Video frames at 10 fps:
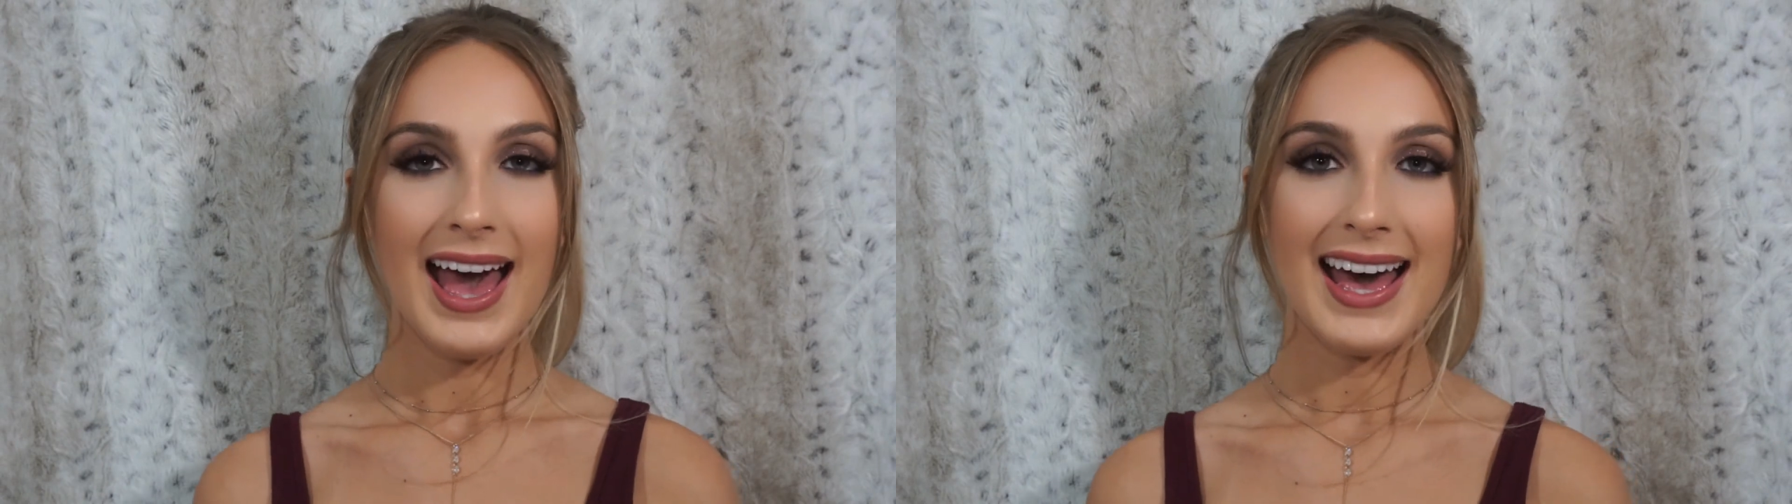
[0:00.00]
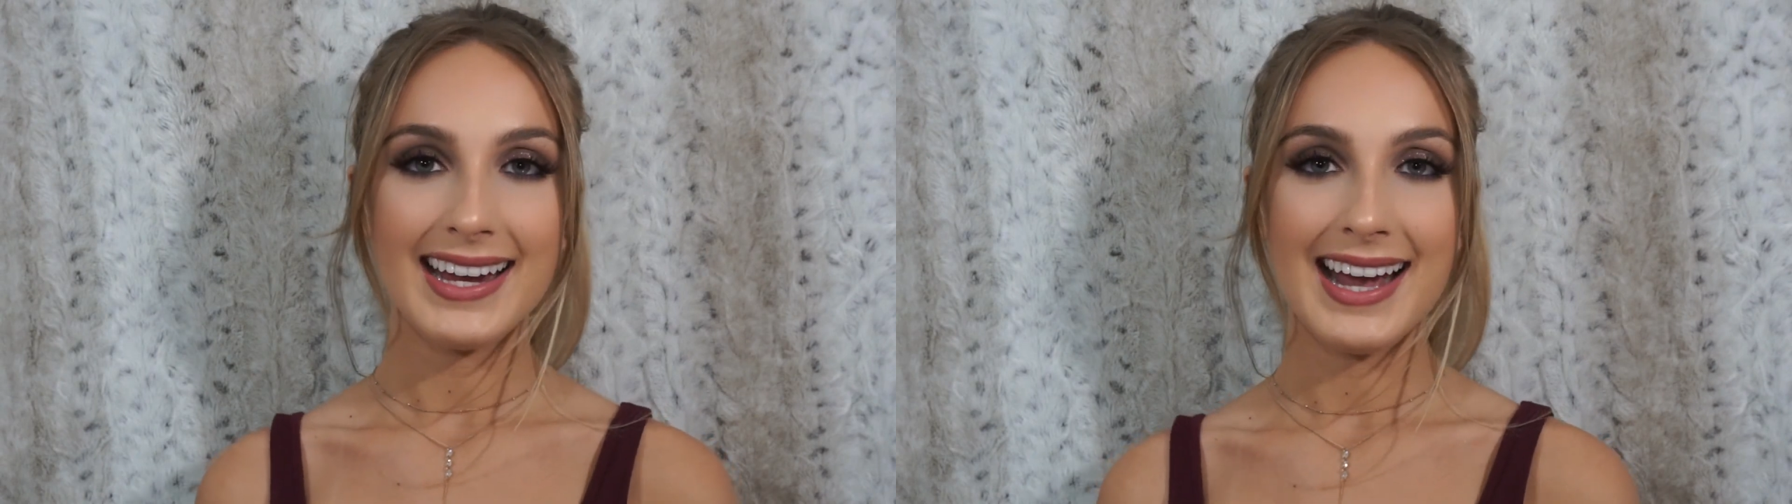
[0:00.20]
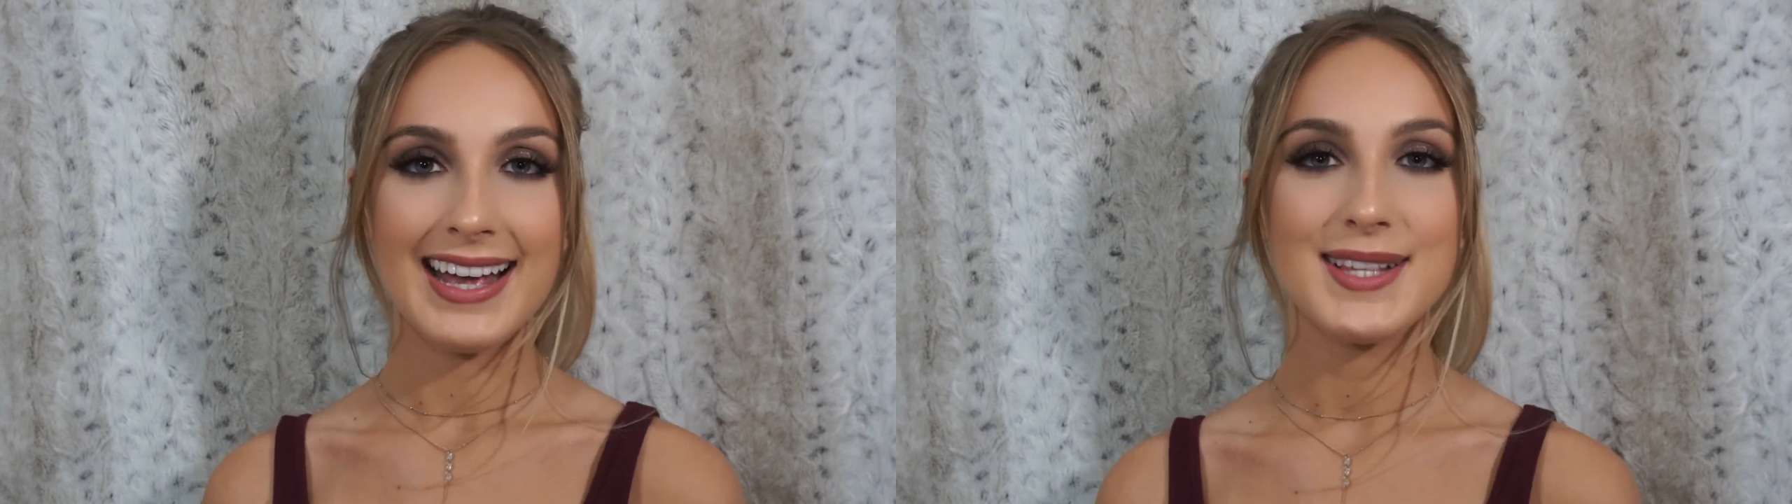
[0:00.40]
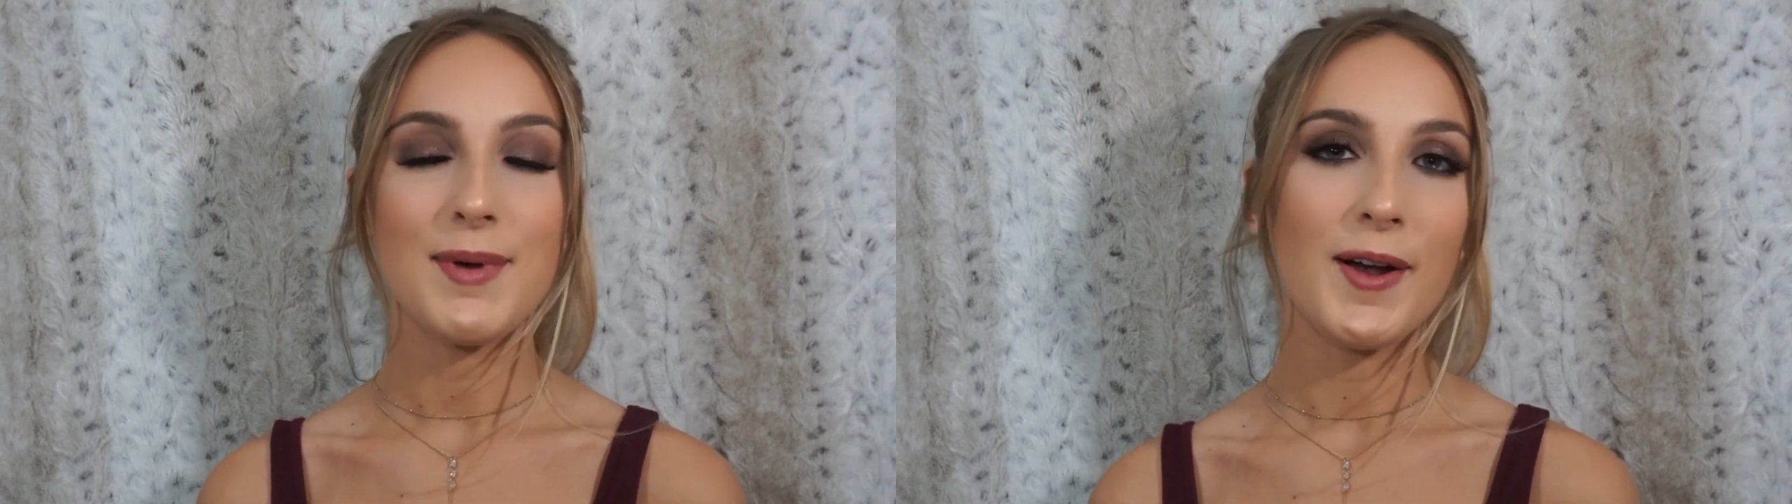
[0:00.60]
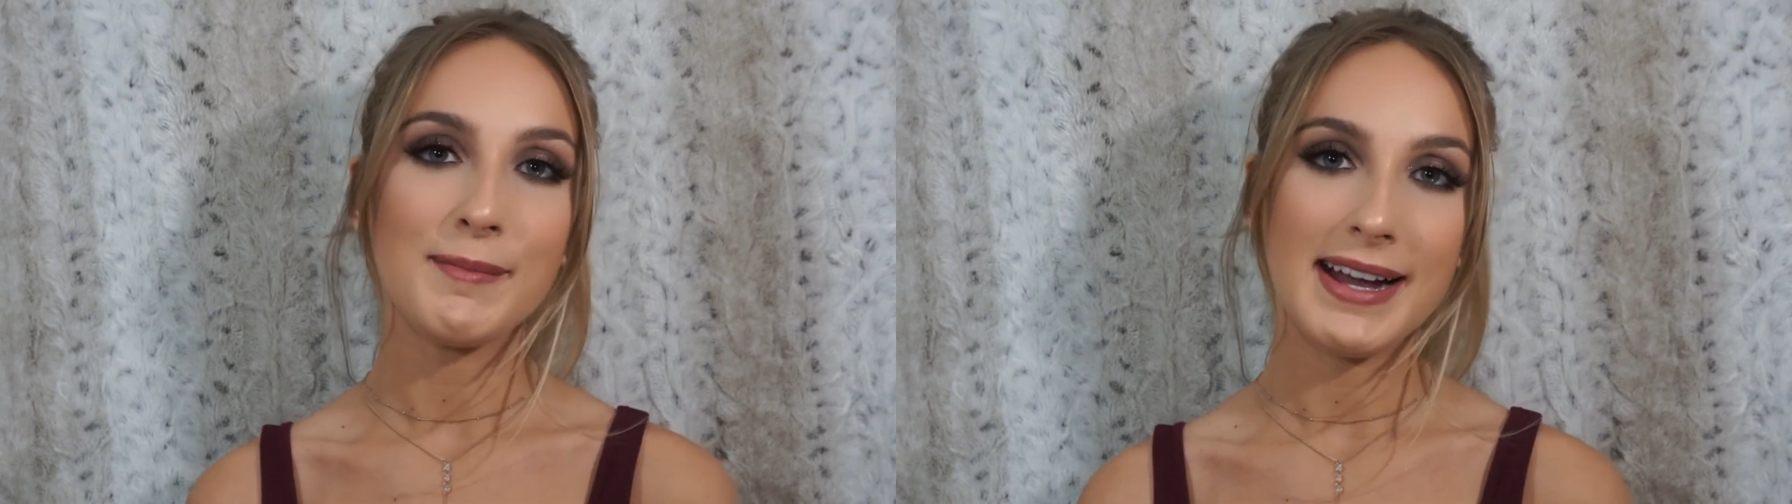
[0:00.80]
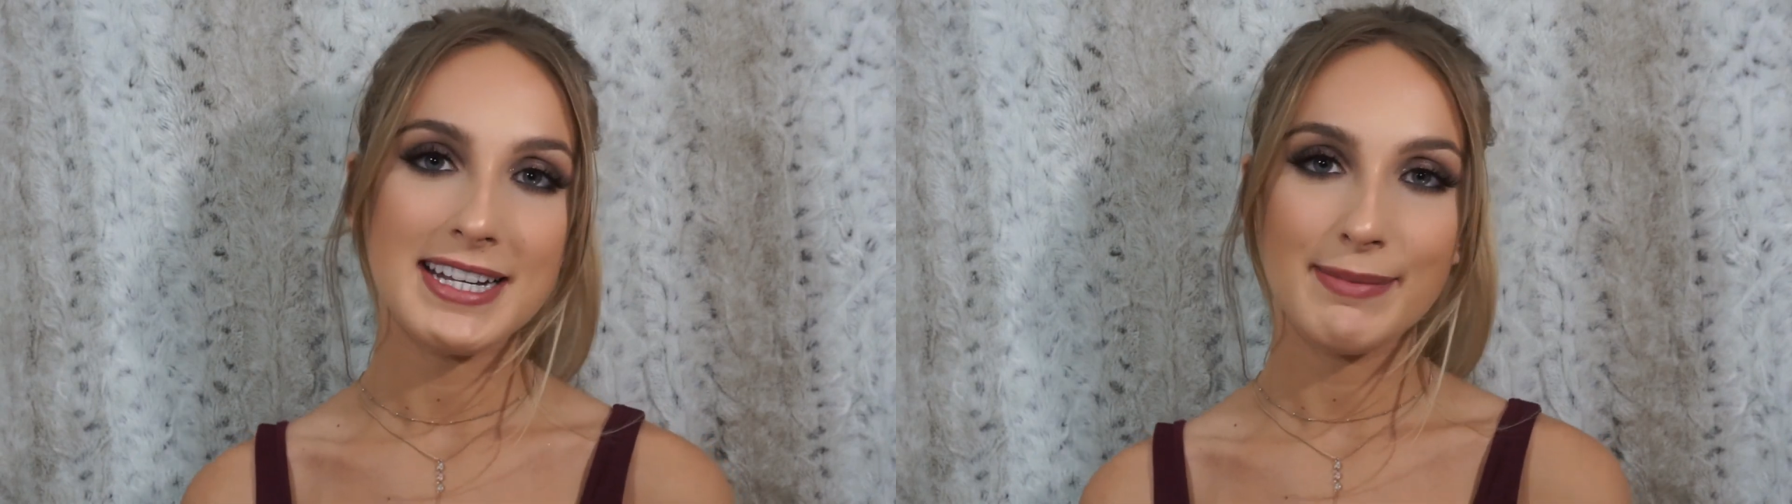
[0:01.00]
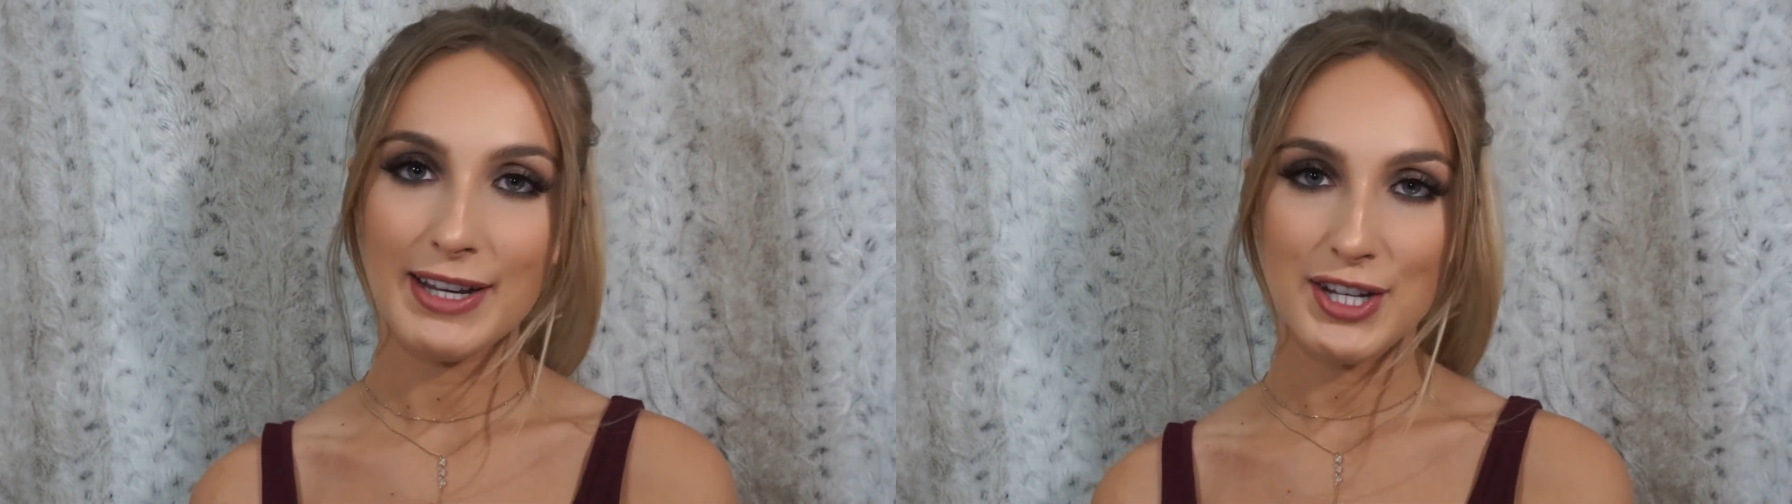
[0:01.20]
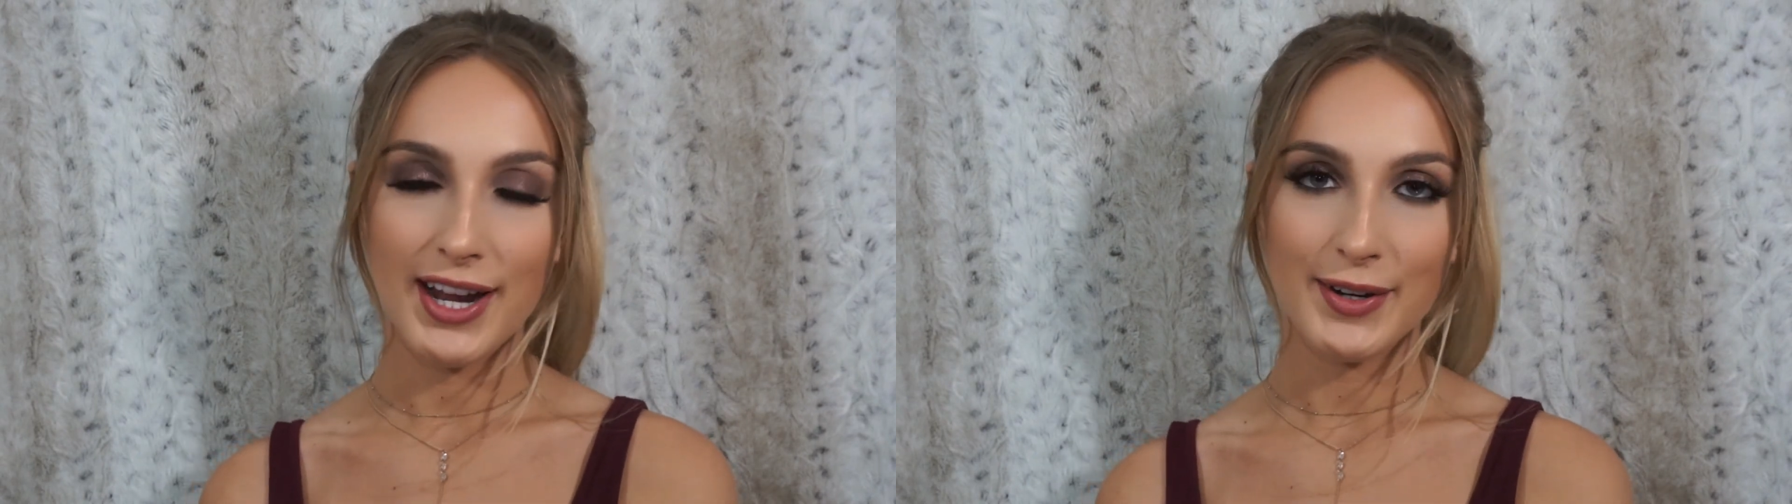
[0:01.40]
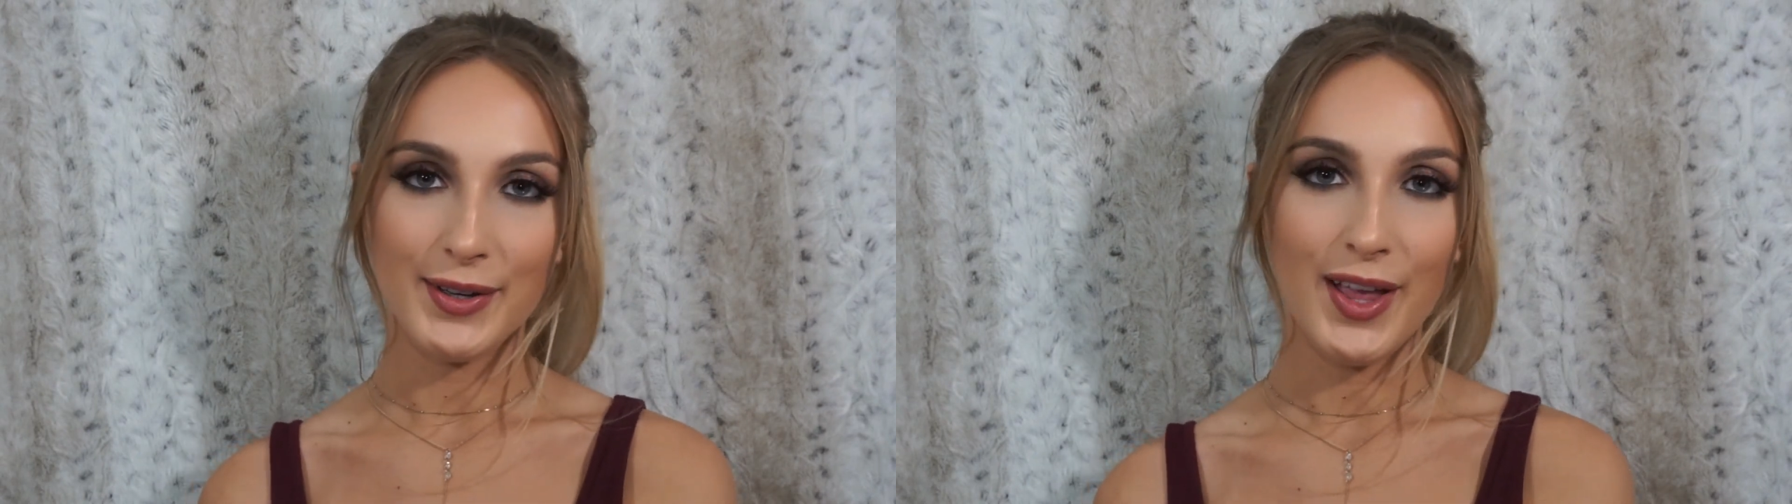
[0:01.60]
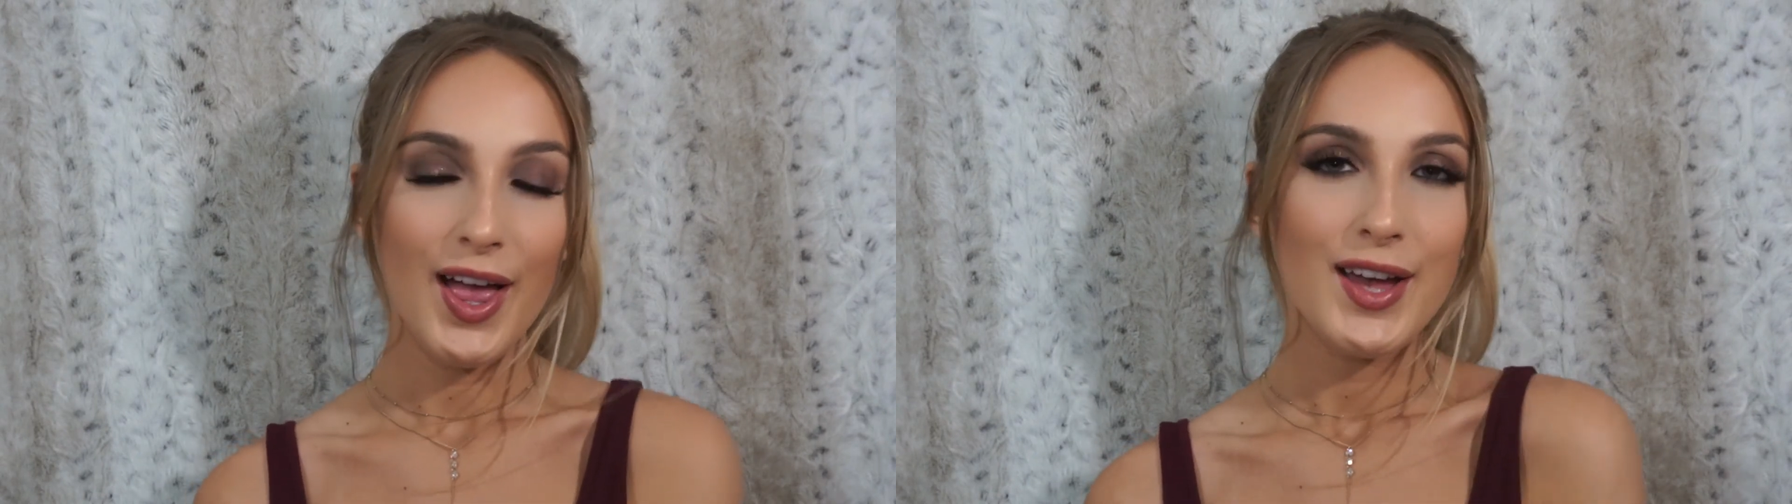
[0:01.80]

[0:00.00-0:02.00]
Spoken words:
Hi guys, welcome back to my channel.